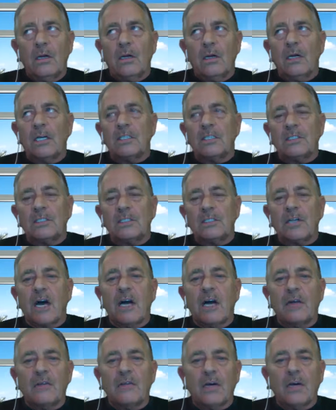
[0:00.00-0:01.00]
because there's
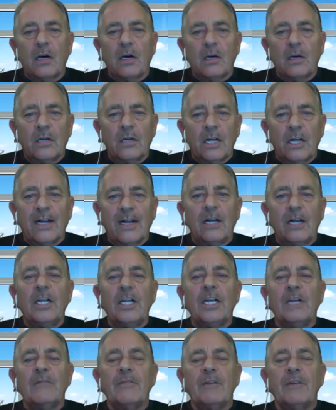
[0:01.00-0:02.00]
kind of an
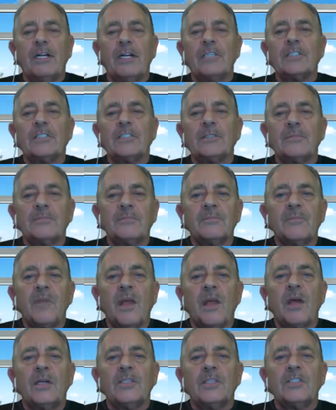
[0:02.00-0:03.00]
unevenness.
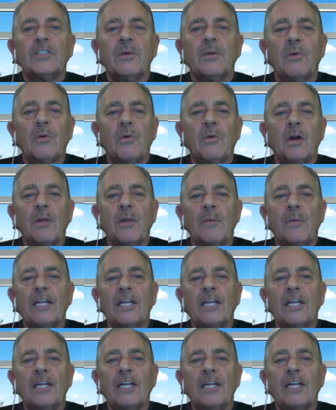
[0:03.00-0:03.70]
So we want to make